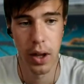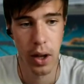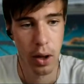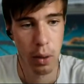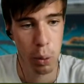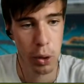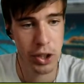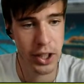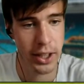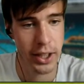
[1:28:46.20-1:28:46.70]

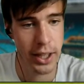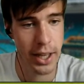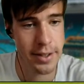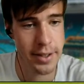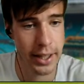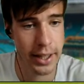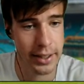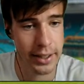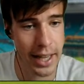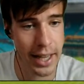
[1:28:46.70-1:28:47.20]
What do you guys
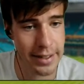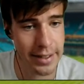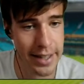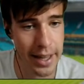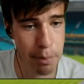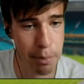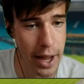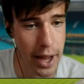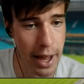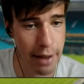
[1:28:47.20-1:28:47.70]
think?
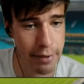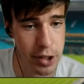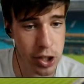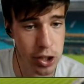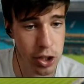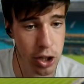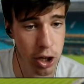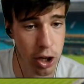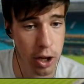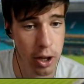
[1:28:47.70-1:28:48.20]
Gasquet might have a
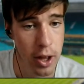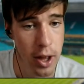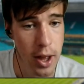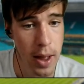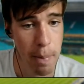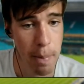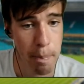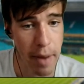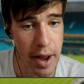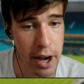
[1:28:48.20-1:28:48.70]
shot.
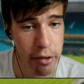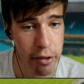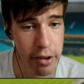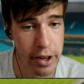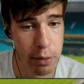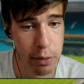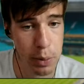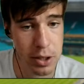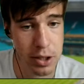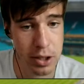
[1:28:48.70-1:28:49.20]

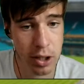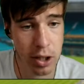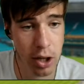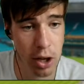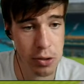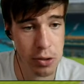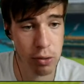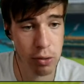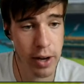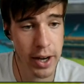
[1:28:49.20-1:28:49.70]
Manarino was
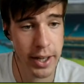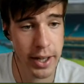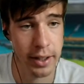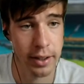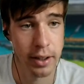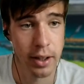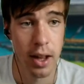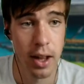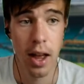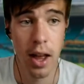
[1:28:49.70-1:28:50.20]
close
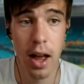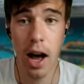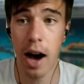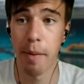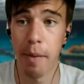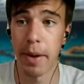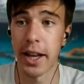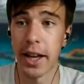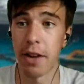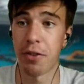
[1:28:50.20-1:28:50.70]
already.
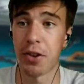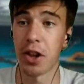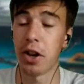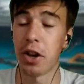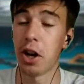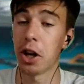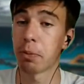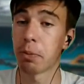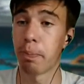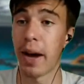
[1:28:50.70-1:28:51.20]
I mean, if you
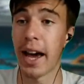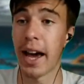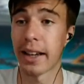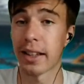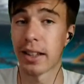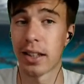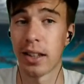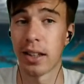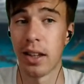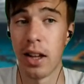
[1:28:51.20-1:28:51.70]
look
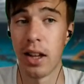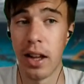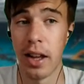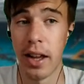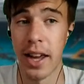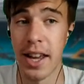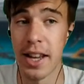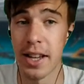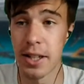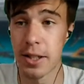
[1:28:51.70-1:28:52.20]
back,
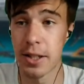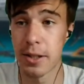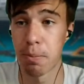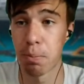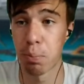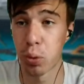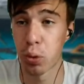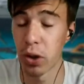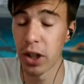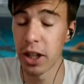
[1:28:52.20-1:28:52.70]
his
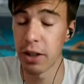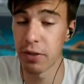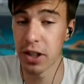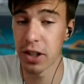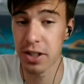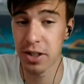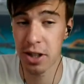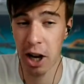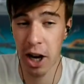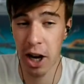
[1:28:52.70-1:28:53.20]

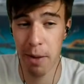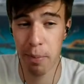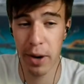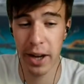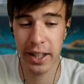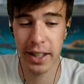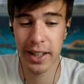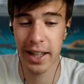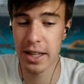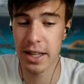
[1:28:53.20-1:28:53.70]
previous
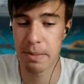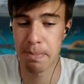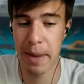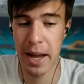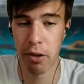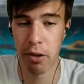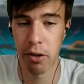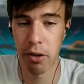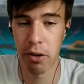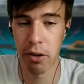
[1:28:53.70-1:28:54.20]
tiebreak against
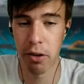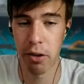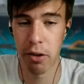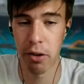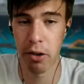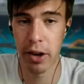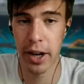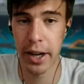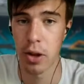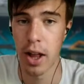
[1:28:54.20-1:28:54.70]

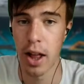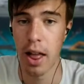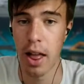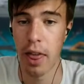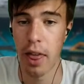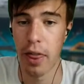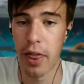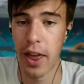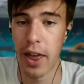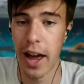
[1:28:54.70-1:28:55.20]
Manarino,
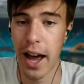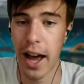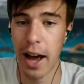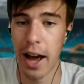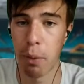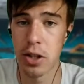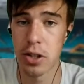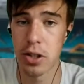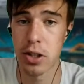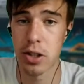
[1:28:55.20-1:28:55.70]
that
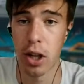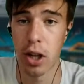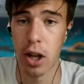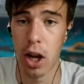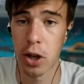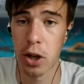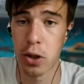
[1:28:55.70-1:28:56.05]
was a